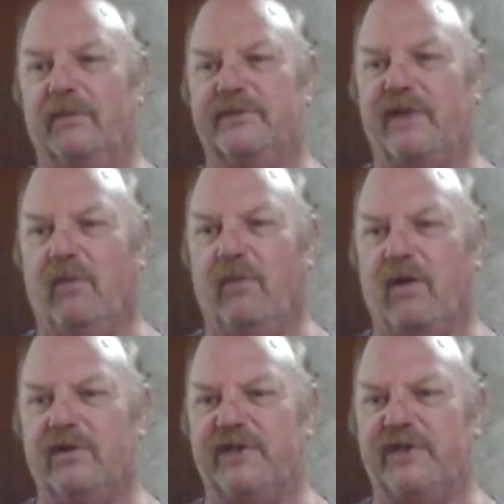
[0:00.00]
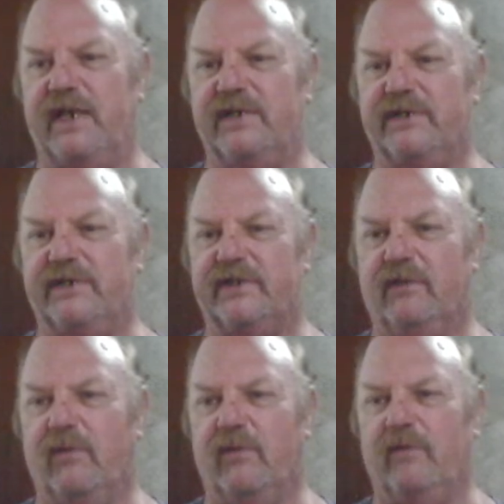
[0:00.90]
that water changes
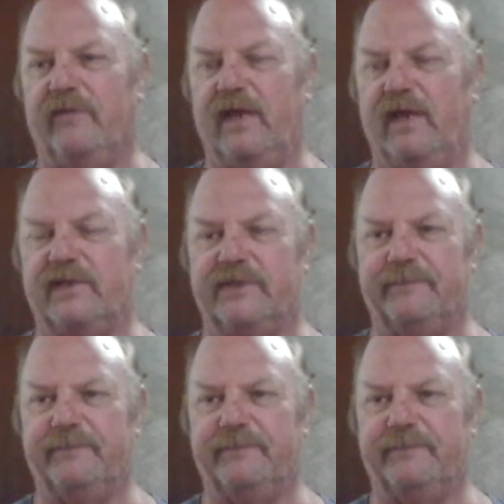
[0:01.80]
won't fix.